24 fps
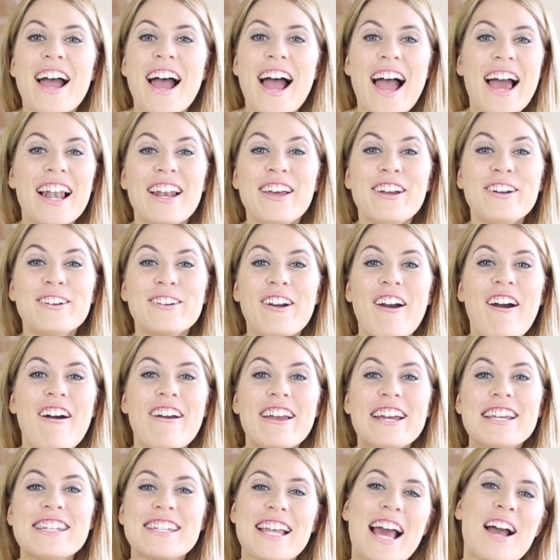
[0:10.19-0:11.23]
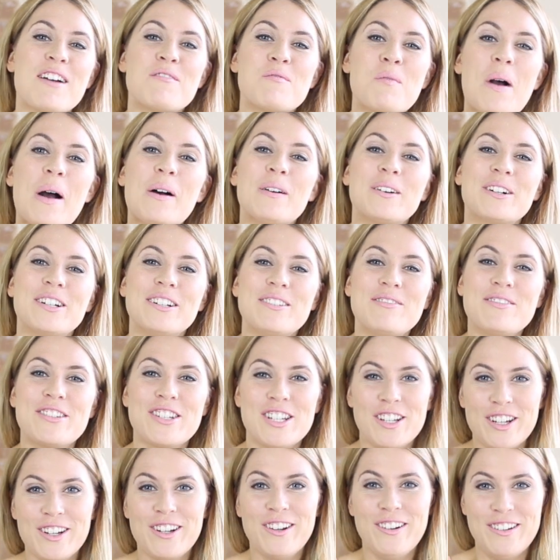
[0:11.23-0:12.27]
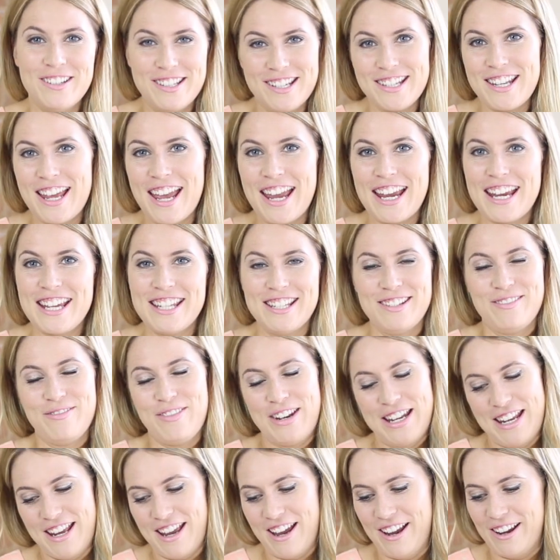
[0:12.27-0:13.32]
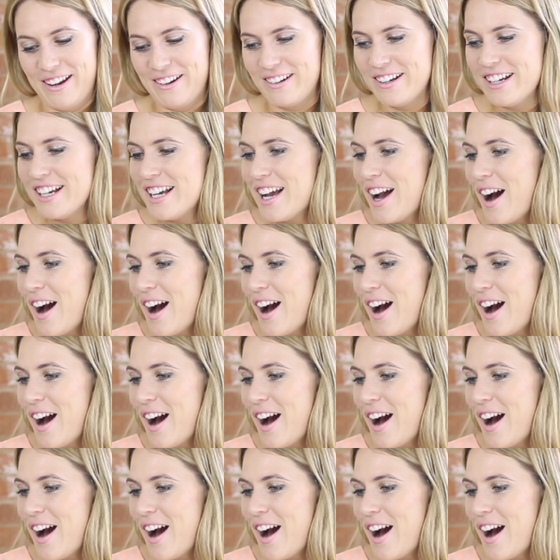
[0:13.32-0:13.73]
Hello guys, and welcome to today's video.